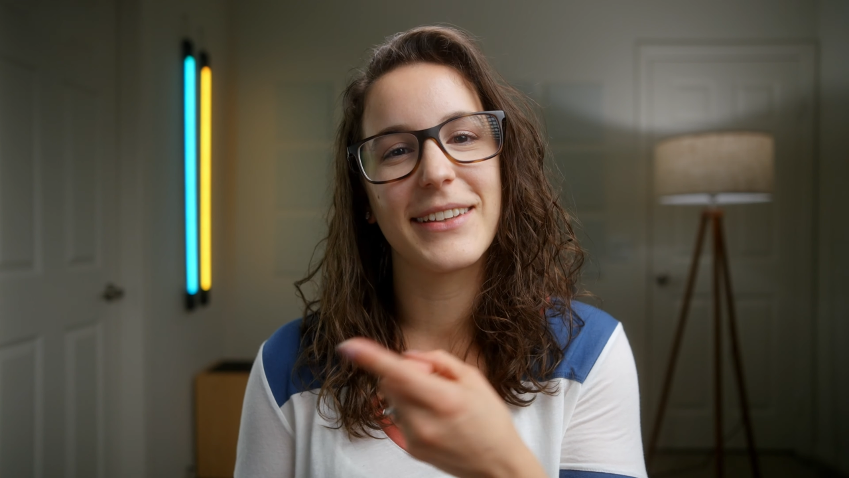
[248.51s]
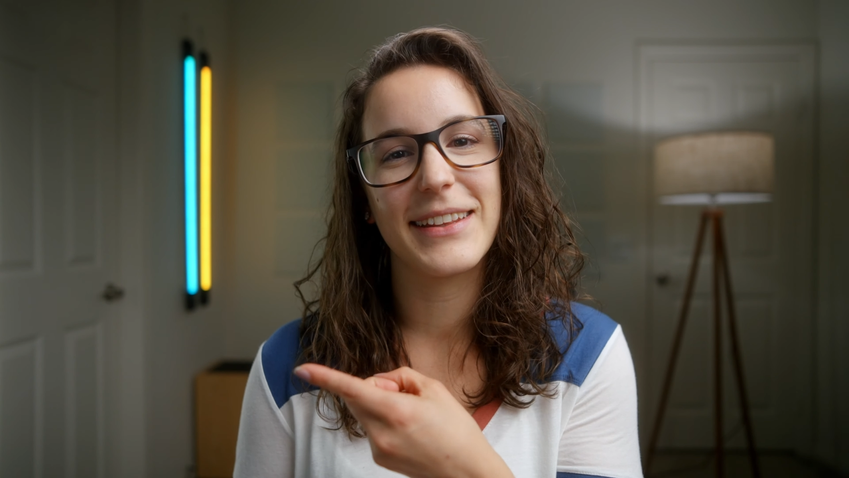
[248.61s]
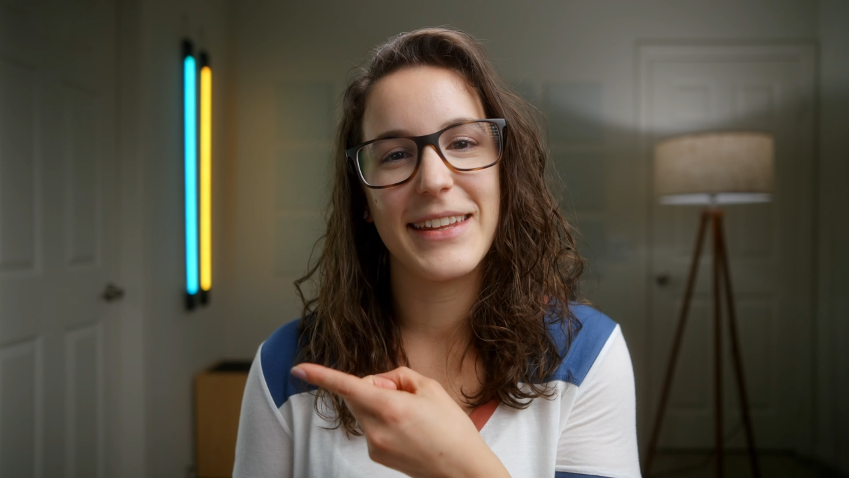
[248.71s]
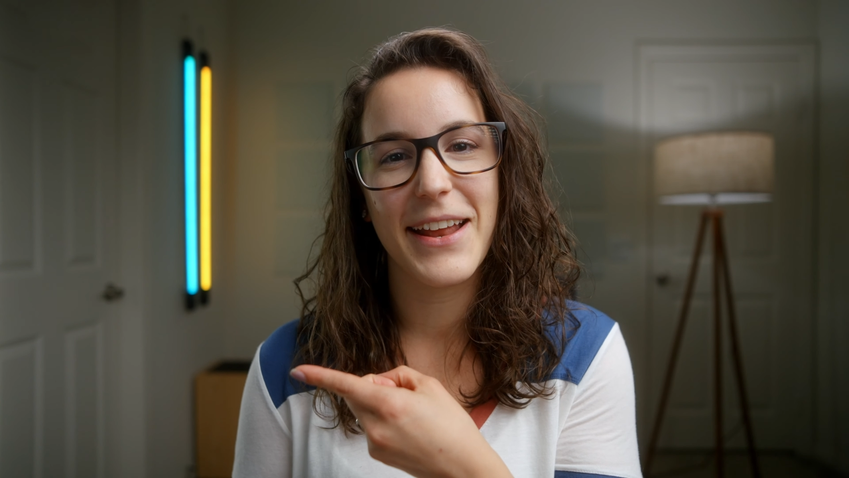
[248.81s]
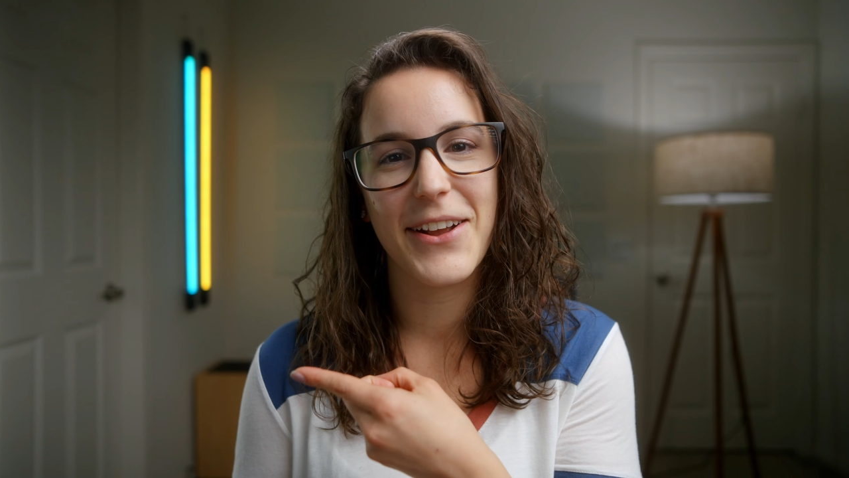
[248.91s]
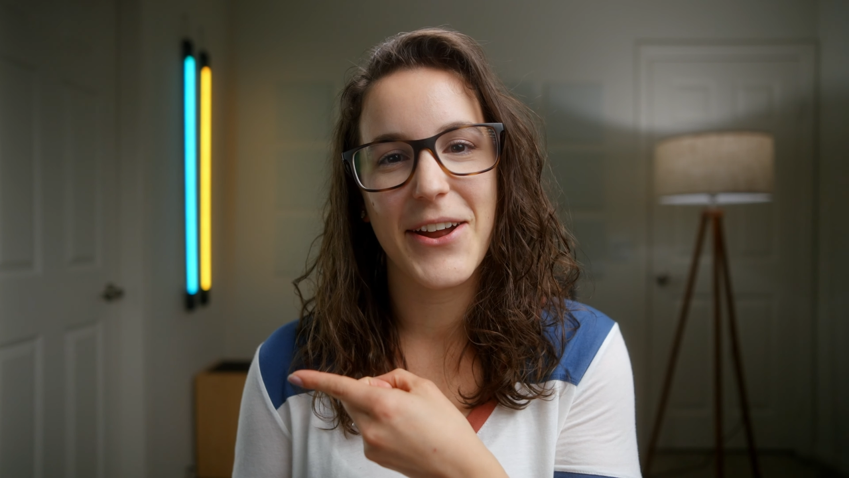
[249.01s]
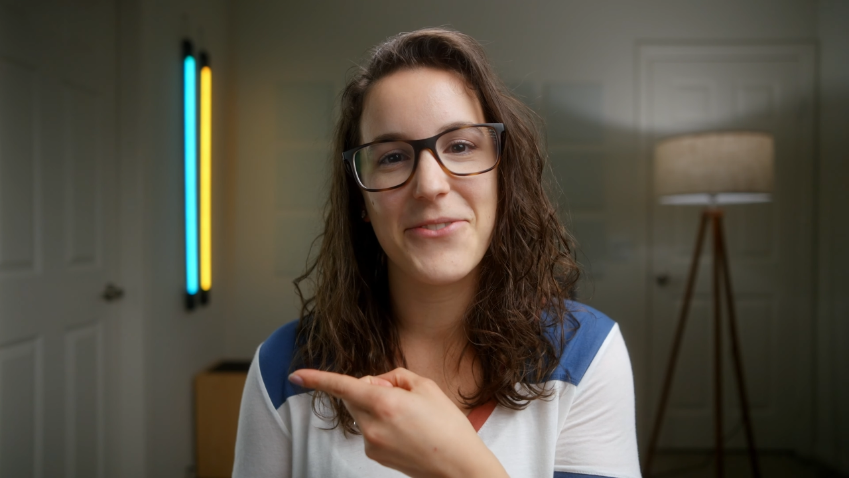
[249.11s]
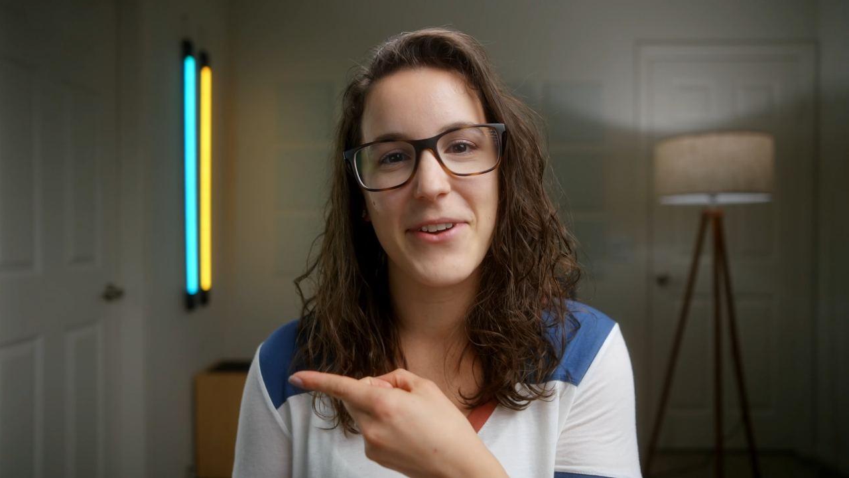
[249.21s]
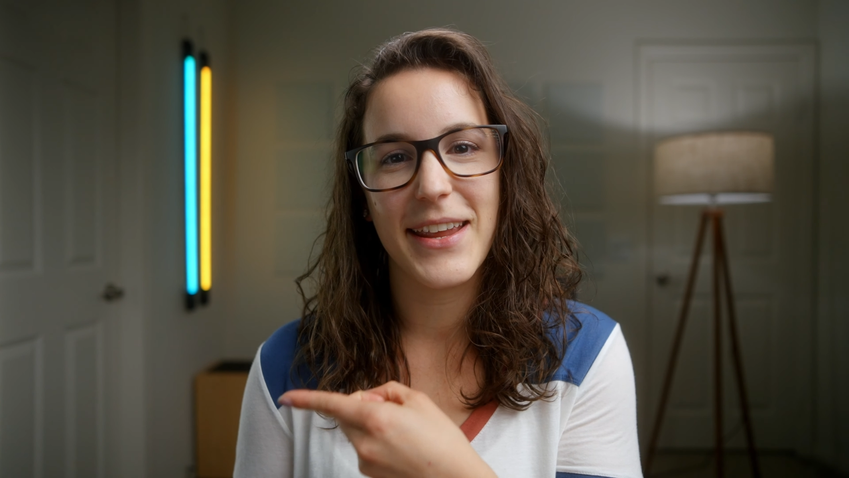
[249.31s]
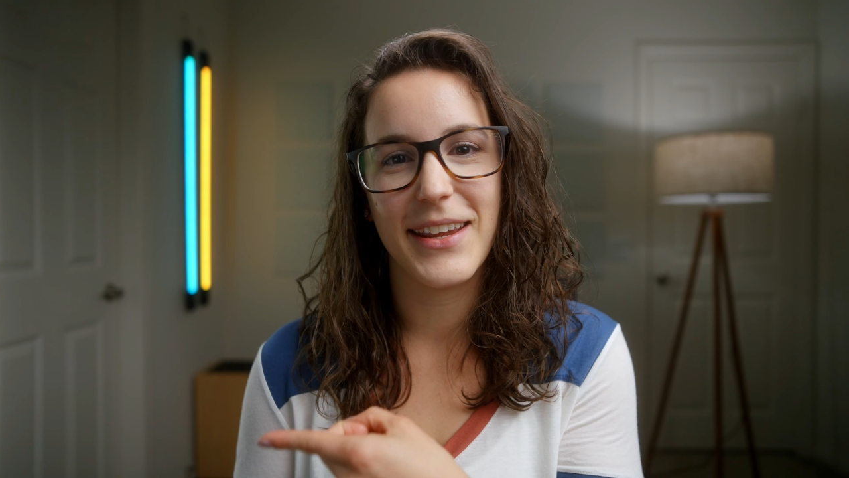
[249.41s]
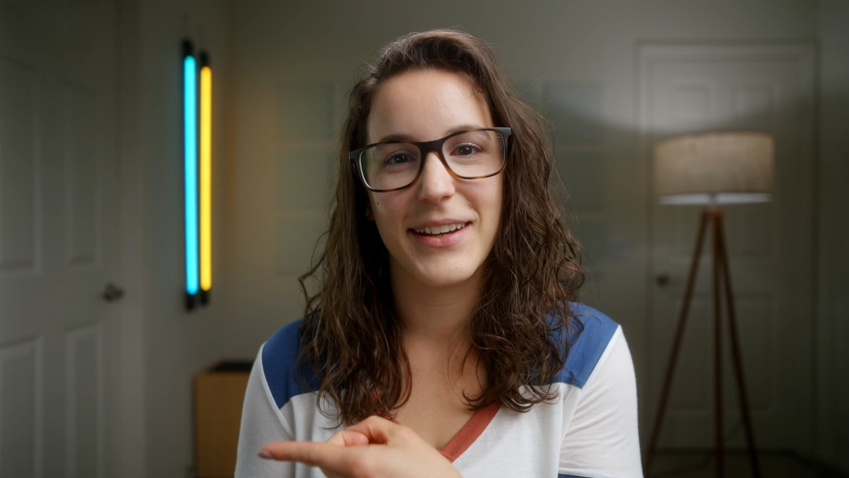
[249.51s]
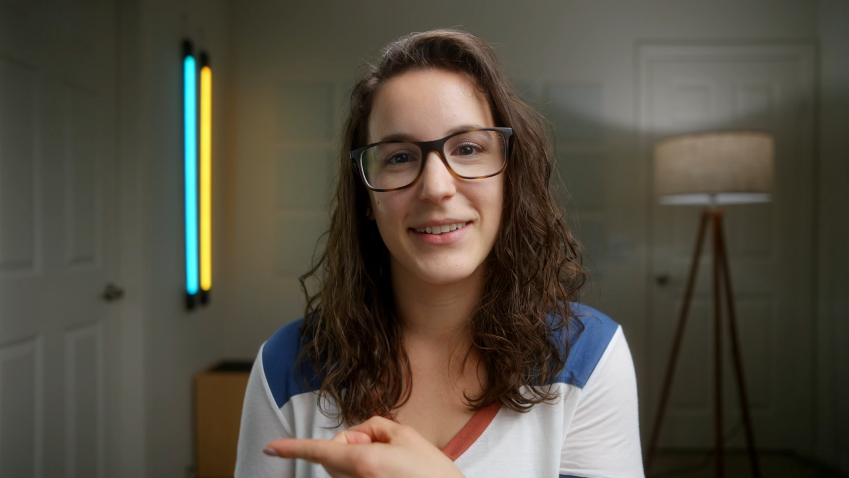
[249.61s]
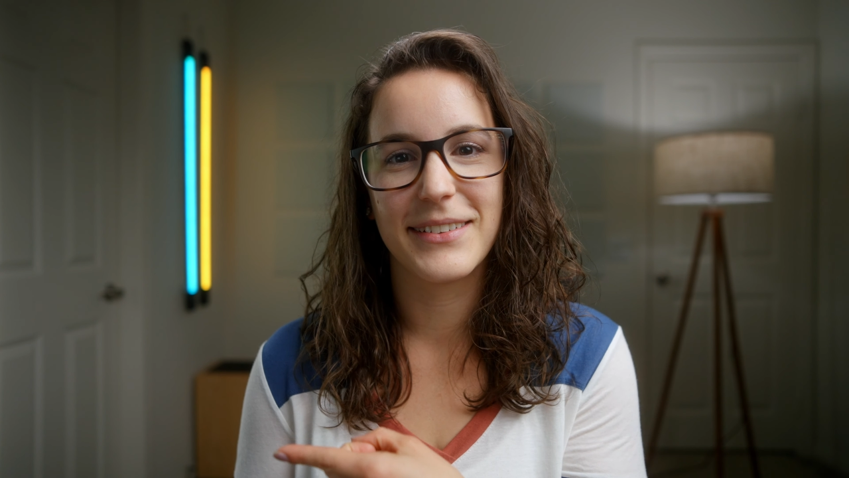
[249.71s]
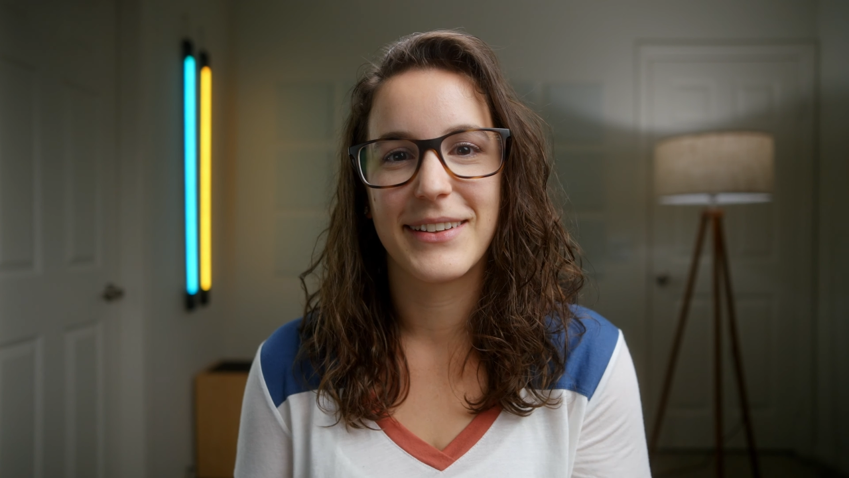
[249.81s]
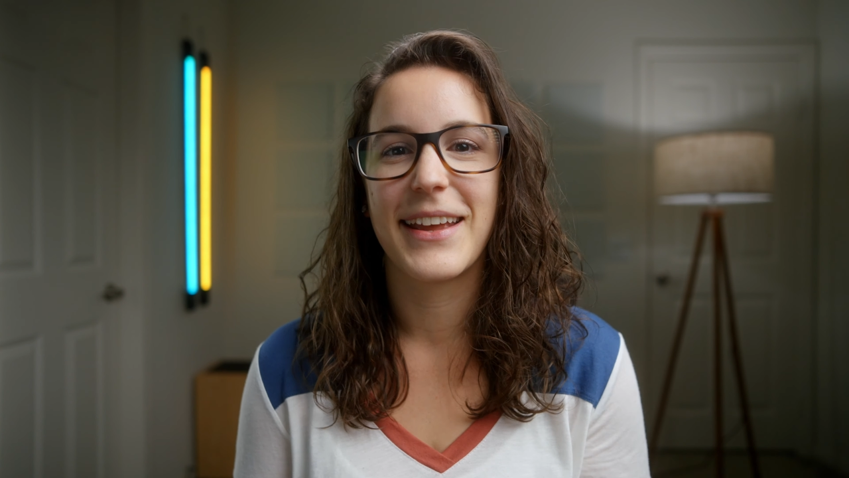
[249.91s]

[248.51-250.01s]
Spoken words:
click the end card right here.